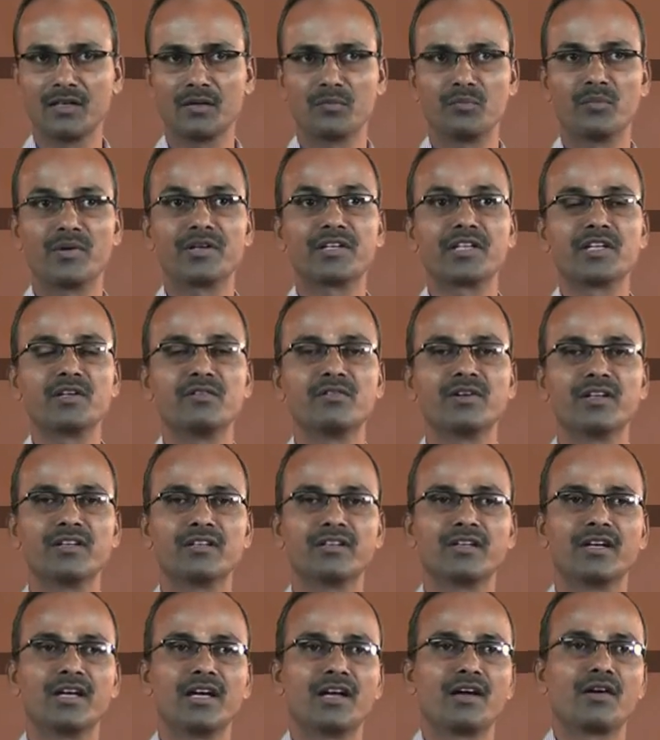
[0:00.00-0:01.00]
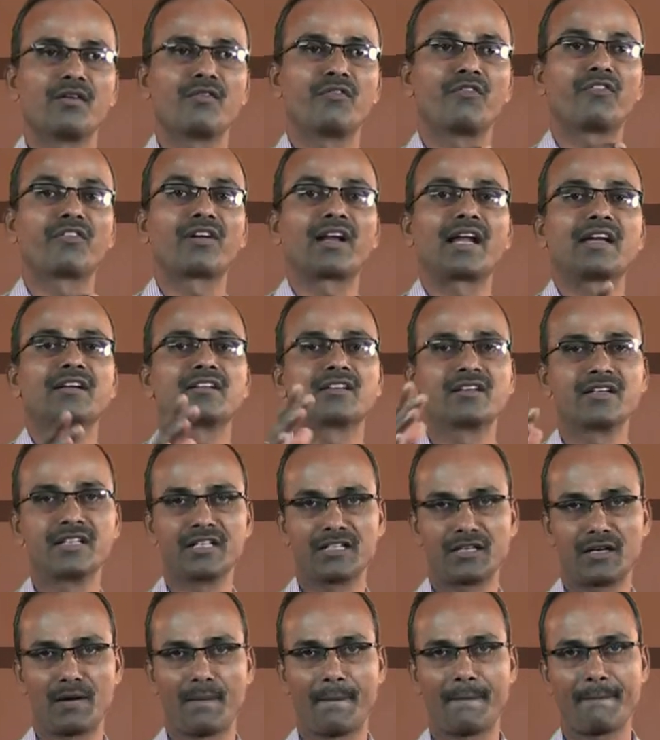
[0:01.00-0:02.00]
but even
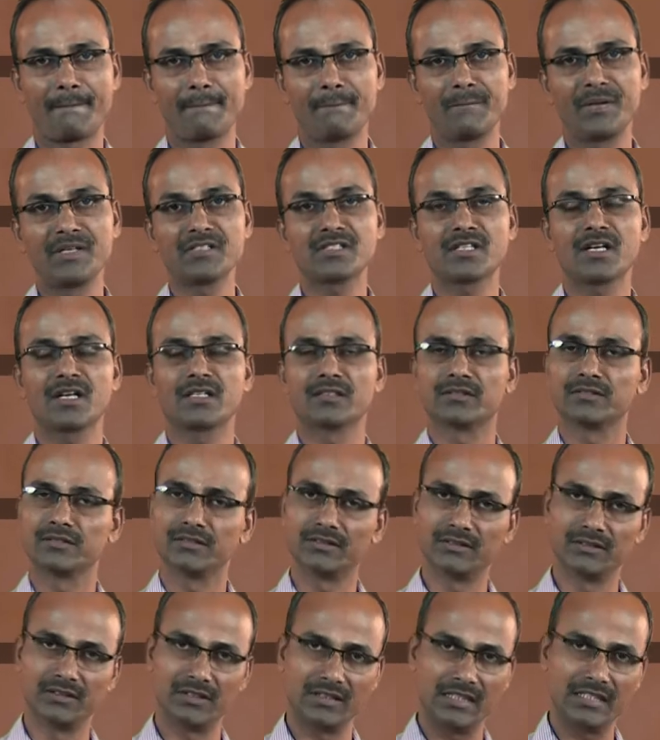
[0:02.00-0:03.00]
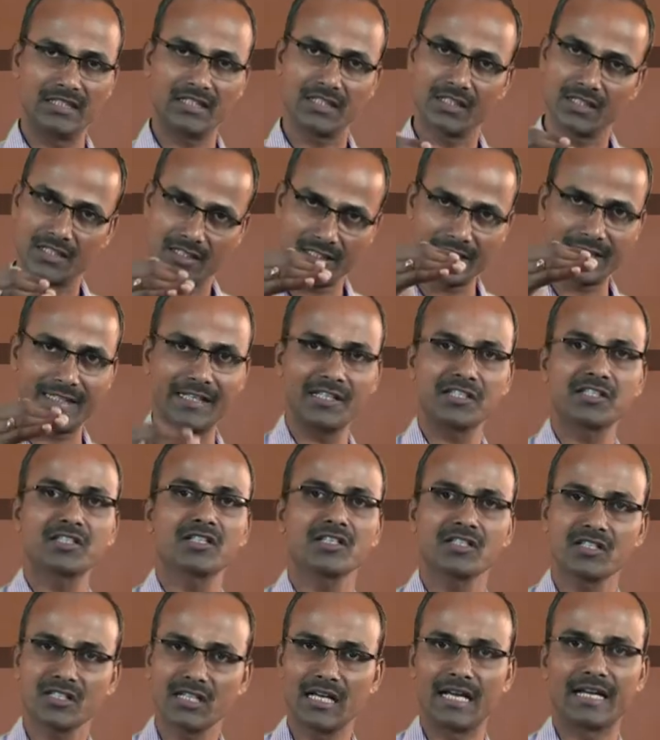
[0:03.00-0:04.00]
frightening. Means it
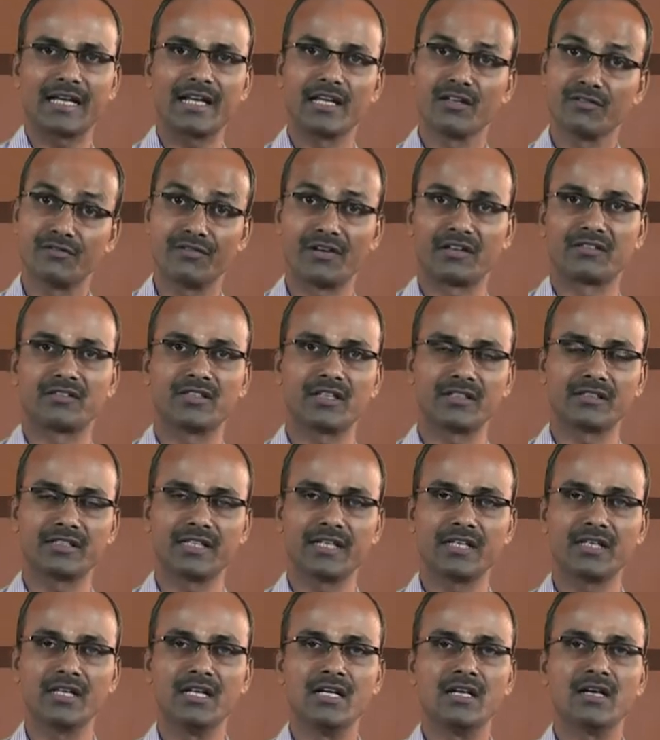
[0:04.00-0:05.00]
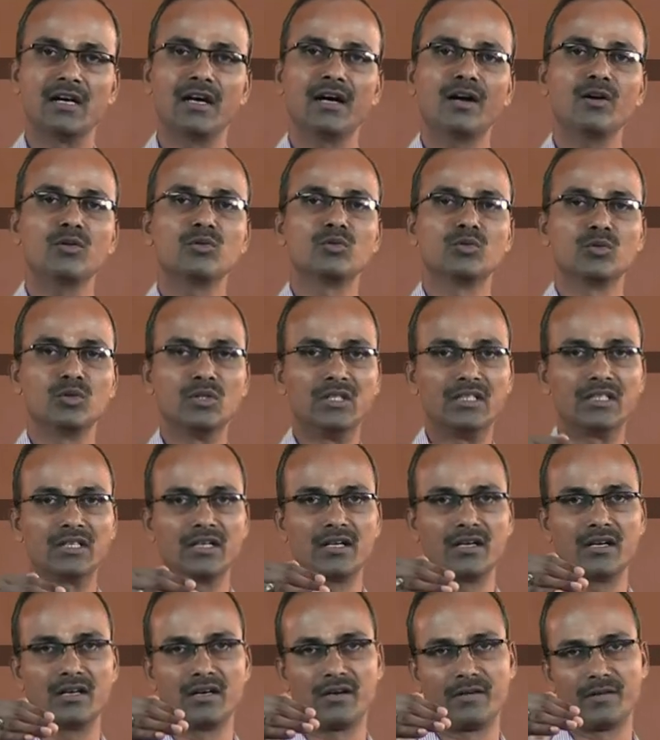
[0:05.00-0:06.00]
stresses again further there how
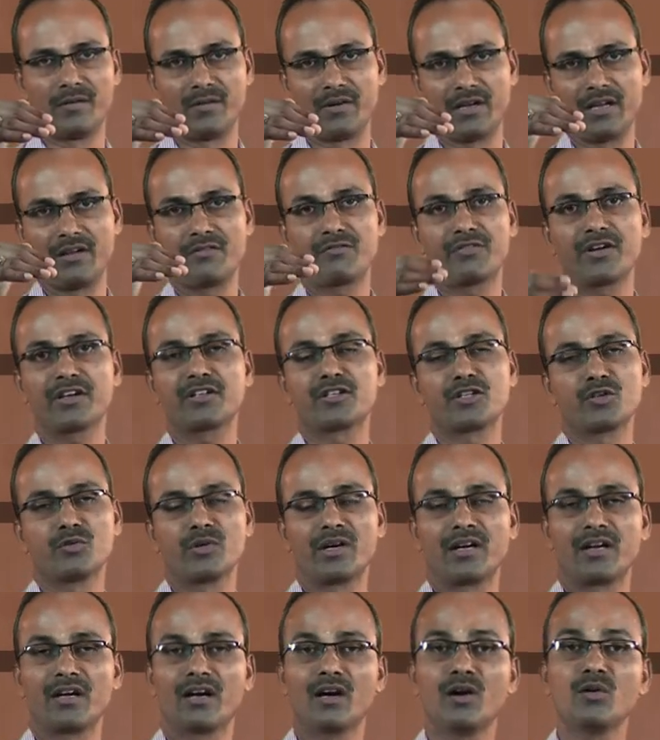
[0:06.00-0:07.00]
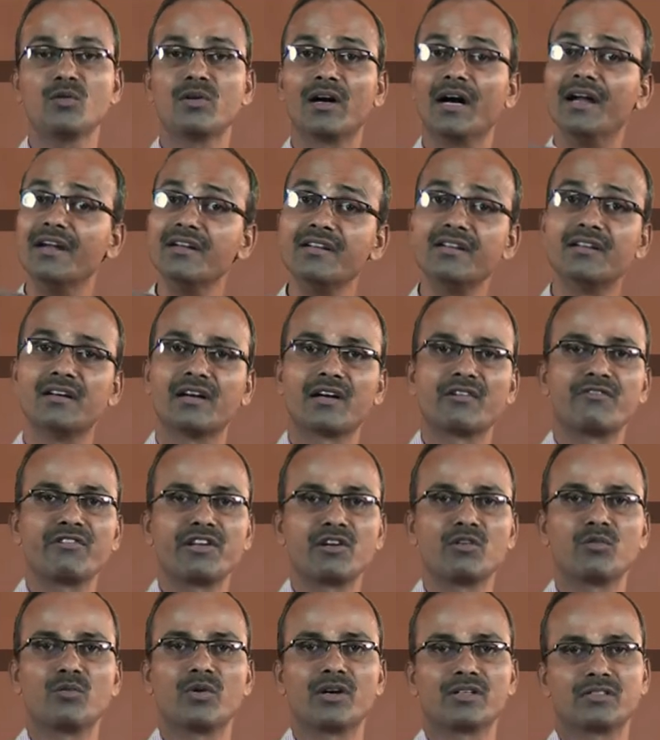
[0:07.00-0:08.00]
effective and how
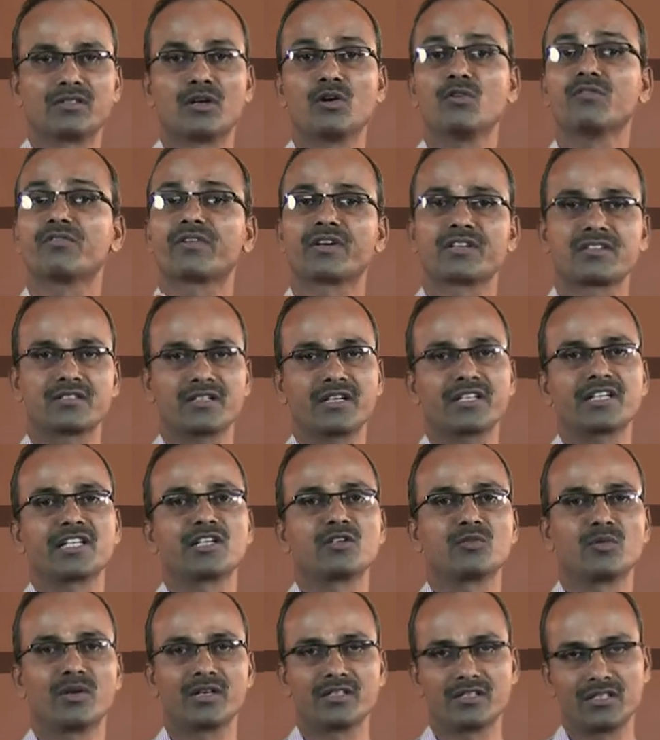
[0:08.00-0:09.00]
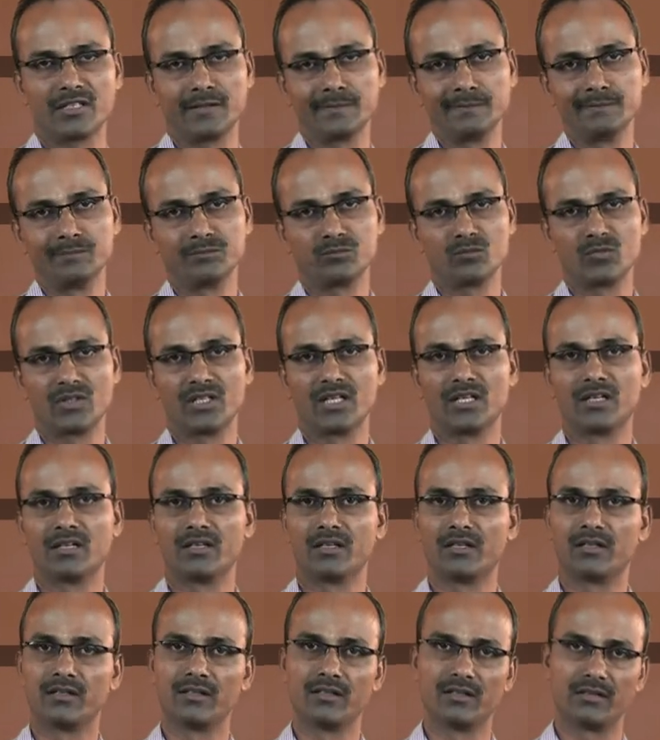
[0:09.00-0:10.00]
unnerving was, how frustrating was
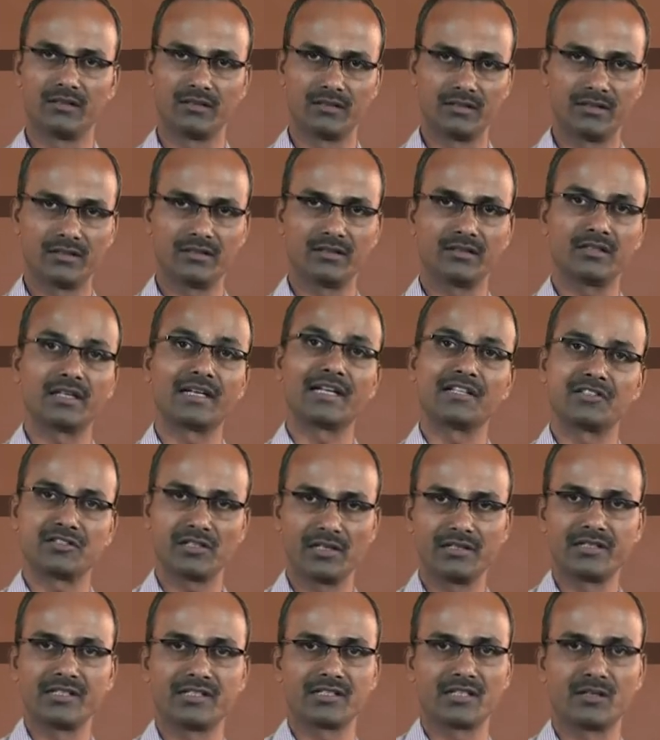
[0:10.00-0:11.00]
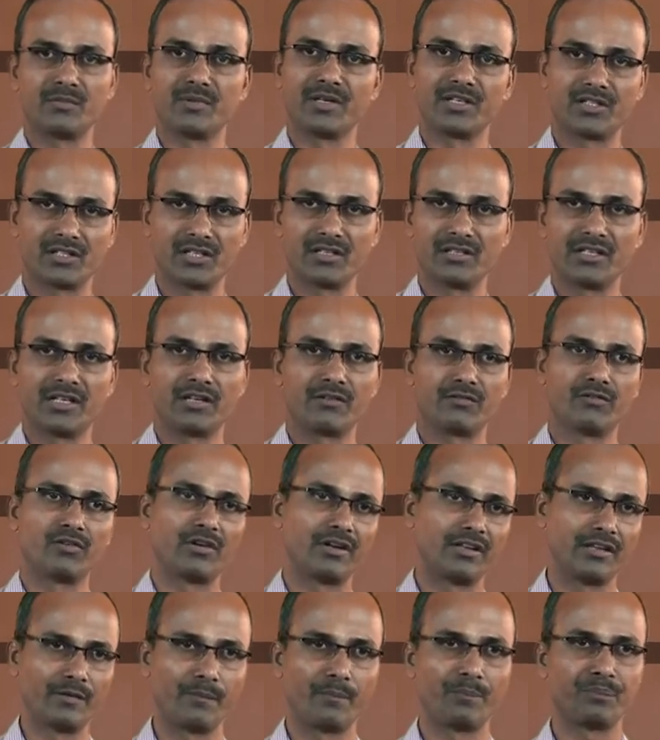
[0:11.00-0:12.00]
the racial discrimination there for
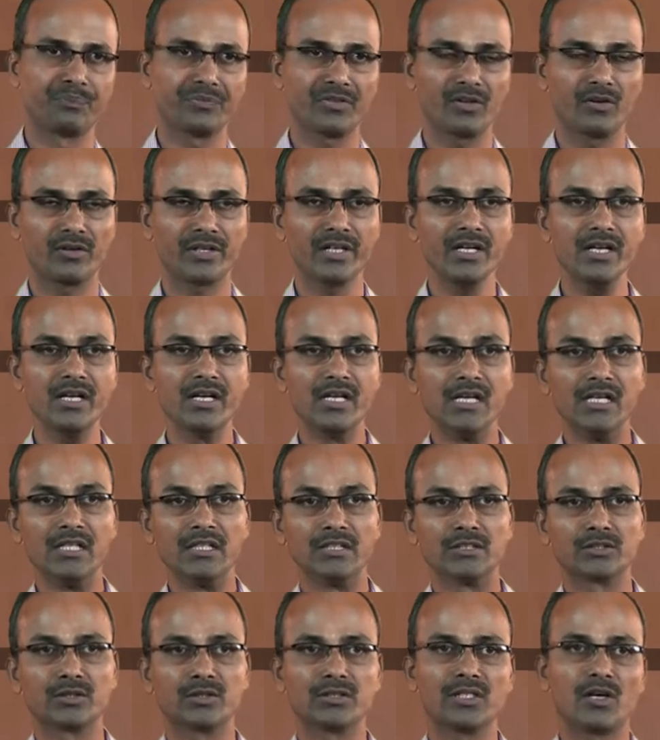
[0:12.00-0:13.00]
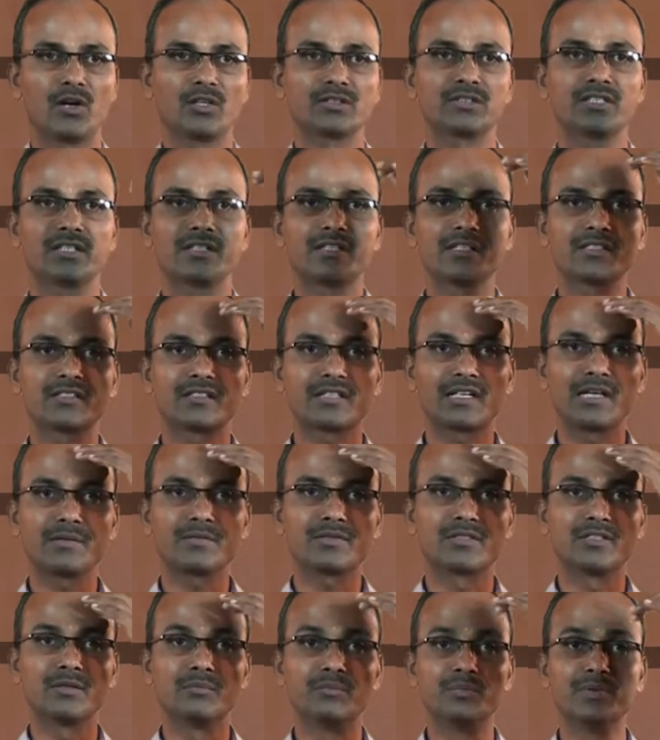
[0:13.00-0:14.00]
them. Okay, so the author describes
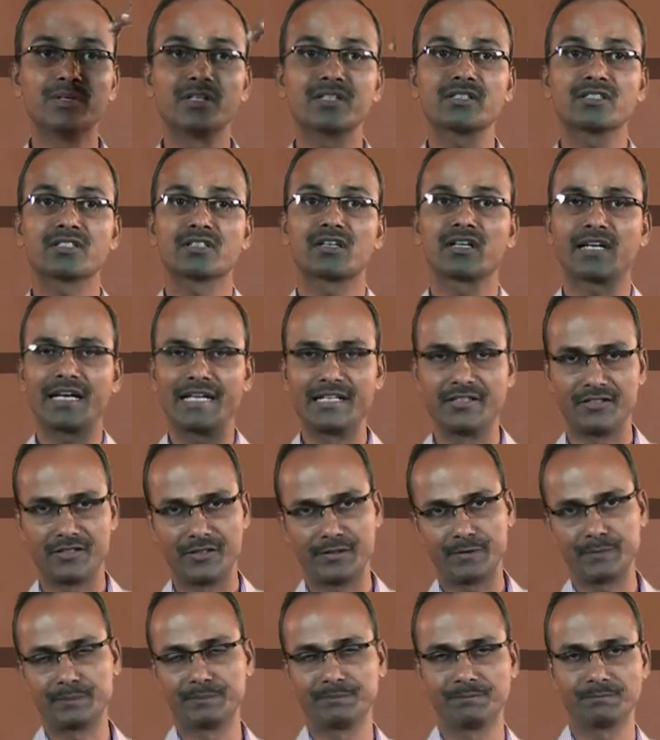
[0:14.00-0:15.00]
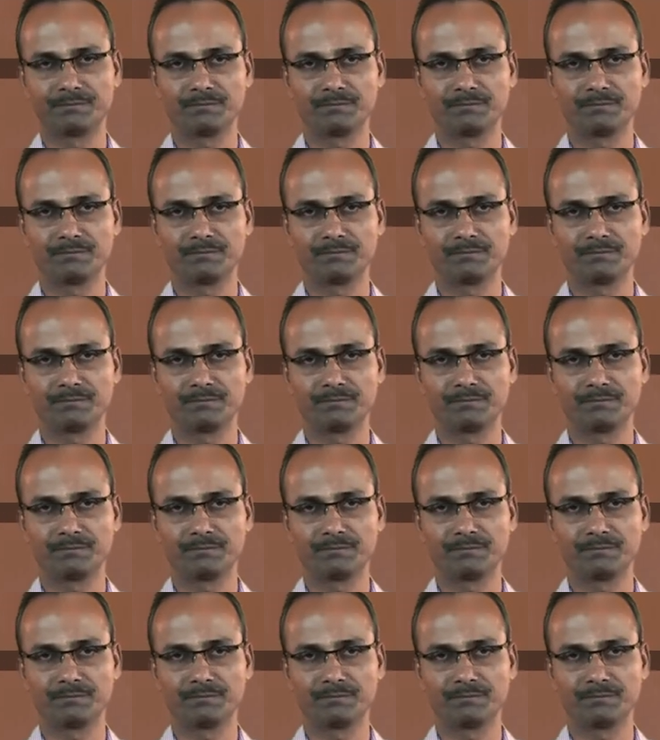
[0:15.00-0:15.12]
the bird's cries,